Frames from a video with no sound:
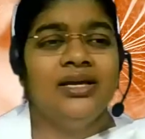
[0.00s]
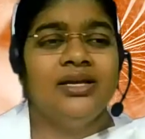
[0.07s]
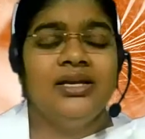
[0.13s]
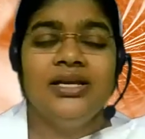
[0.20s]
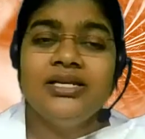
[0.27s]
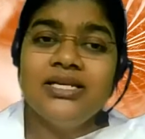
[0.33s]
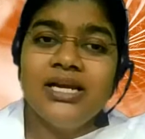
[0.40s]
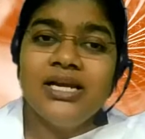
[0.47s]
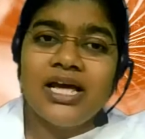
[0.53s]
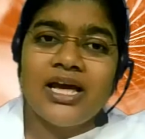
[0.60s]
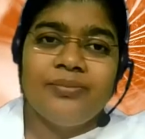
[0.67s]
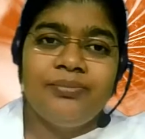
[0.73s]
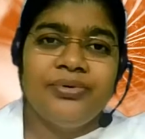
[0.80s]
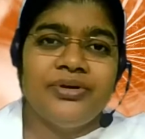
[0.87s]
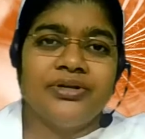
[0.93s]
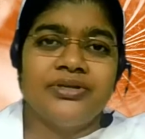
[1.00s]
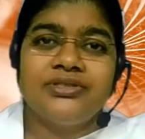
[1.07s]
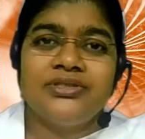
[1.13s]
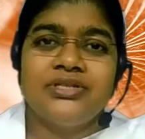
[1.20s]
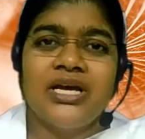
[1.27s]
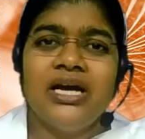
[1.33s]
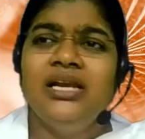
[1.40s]
Little
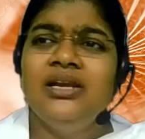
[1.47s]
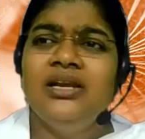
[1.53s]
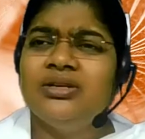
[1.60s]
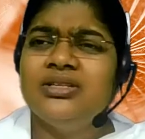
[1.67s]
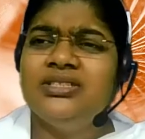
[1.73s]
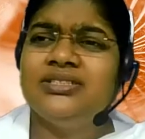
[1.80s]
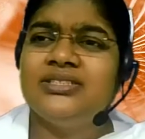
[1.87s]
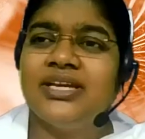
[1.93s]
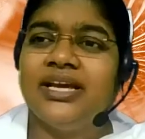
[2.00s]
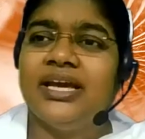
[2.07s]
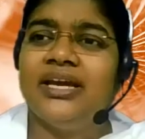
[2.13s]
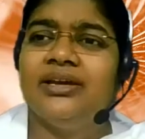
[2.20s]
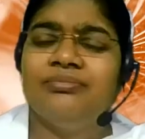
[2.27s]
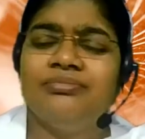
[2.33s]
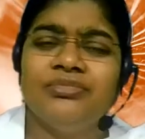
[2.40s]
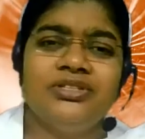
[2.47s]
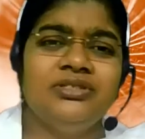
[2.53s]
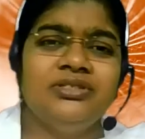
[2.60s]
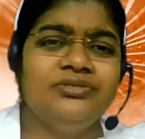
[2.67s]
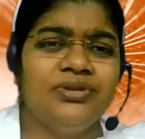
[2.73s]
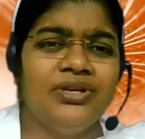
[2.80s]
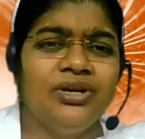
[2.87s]
happiness, I'll not say this
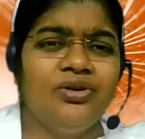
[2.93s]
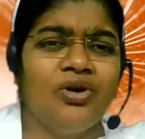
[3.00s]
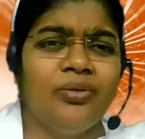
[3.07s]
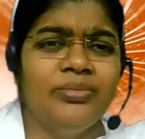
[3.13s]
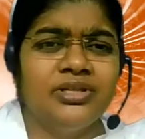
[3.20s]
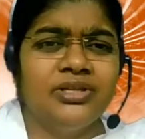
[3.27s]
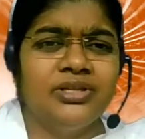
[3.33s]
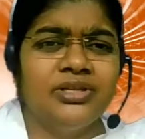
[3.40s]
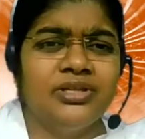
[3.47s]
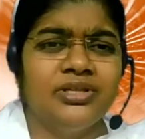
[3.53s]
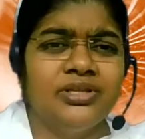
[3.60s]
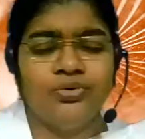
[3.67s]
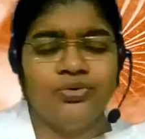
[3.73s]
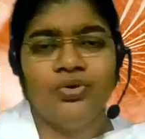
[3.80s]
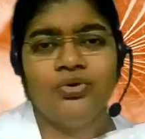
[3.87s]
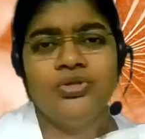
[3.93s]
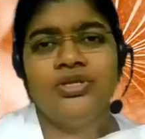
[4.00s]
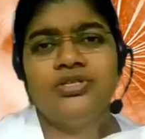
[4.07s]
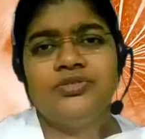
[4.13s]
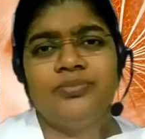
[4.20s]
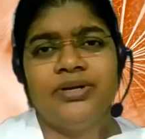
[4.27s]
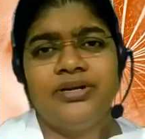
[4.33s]
is very common thing, you know
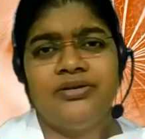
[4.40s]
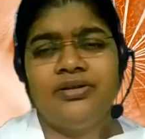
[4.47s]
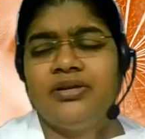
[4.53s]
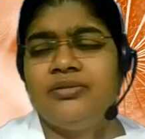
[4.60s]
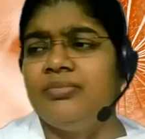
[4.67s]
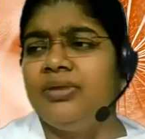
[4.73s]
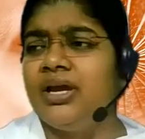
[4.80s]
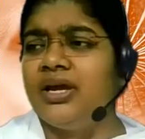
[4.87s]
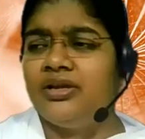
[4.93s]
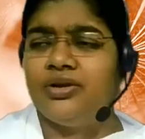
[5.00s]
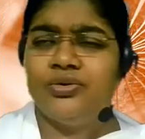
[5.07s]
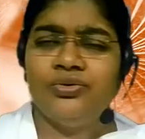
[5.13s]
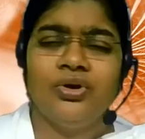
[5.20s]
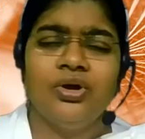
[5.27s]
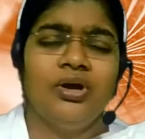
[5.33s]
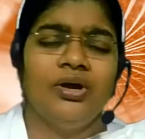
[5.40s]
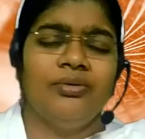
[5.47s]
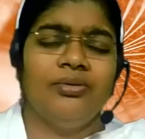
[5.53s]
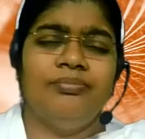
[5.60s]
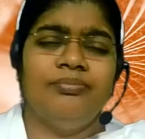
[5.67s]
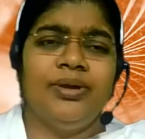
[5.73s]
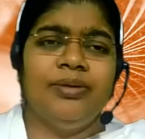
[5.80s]
this better than me, and you
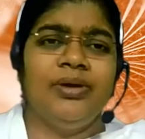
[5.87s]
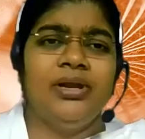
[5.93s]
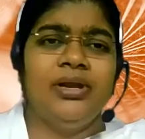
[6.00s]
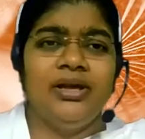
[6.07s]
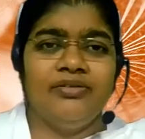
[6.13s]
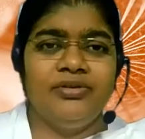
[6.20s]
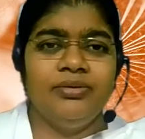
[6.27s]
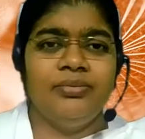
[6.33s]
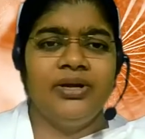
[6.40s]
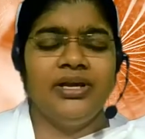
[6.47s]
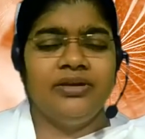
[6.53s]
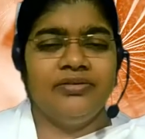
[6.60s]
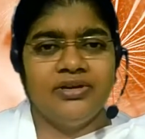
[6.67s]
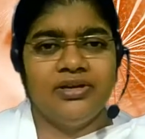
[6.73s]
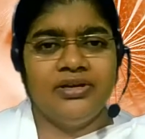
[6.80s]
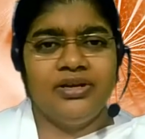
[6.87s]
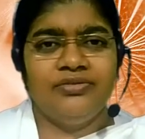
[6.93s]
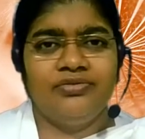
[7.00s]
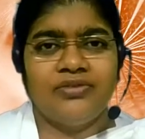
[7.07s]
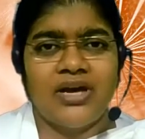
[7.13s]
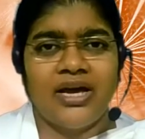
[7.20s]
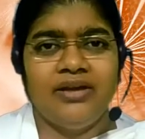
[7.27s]
people, everybody, even
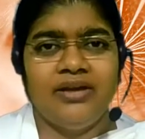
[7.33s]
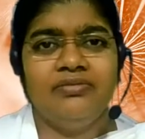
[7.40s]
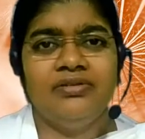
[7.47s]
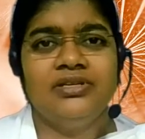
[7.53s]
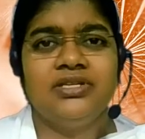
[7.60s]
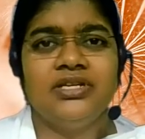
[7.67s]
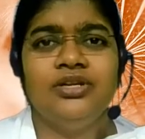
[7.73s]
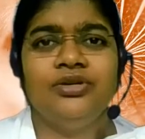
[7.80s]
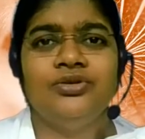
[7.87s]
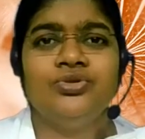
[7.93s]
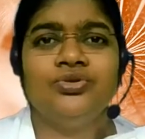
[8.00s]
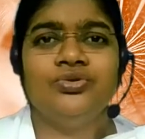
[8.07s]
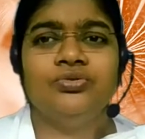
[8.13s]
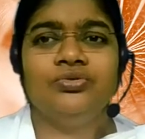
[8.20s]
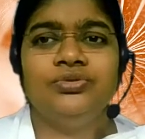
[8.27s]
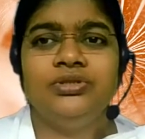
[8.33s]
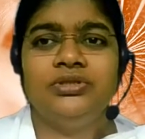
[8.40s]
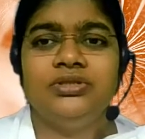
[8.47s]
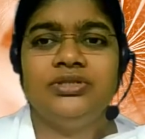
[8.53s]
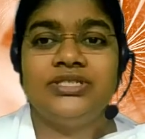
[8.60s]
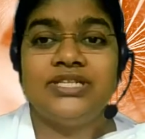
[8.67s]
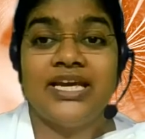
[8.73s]
if I will tell you to
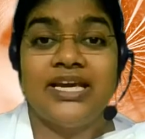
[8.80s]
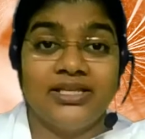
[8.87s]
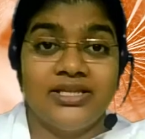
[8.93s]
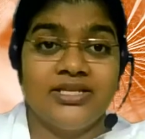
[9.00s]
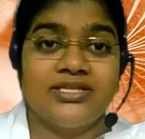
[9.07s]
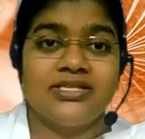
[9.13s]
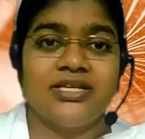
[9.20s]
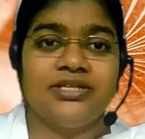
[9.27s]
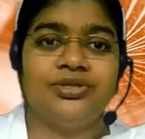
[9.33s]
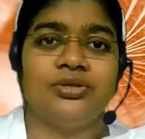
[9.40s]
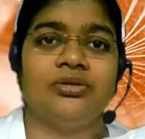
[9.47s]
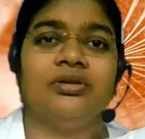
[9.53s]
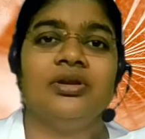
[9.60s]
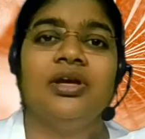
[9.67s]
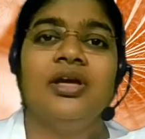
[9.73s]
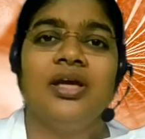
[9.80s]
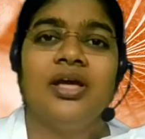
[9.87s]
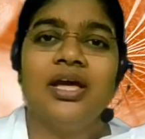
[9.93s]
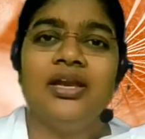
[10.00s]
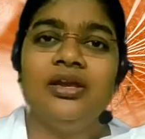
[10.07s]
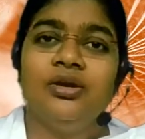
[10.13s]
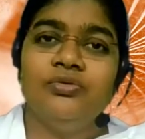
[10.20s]
take this session
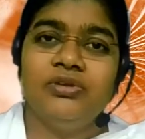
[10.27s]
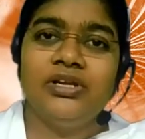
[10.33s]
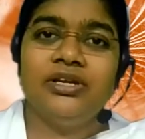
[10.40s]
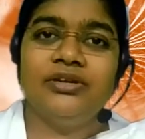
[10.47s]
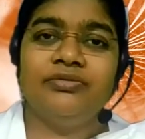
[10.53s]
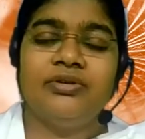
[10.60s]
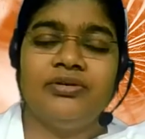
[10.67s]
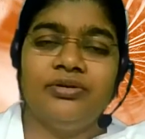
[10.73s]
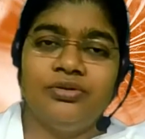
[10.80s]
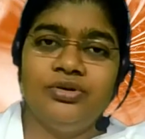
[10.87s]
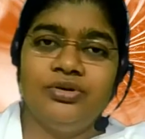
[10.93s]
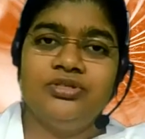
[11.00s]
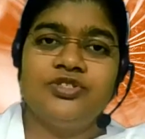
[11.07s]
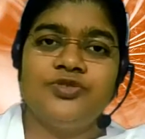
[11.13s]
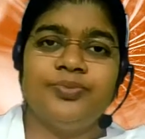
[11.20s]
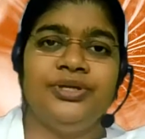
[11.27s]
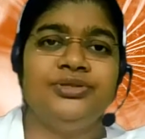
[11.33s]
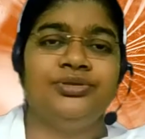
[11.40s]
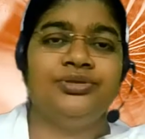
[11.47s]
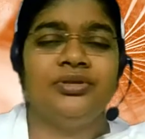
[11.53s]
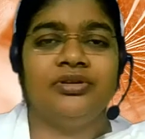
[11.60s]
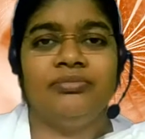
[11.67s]
and you will give a good
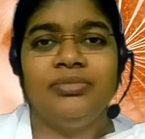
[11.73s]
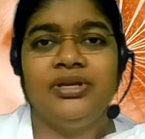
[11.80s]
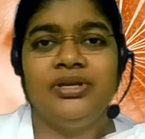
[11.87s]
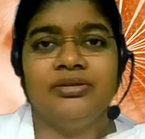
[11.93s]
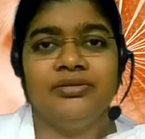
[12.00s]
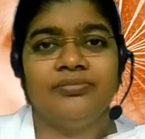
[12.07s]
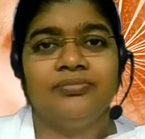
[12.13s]
speech than me,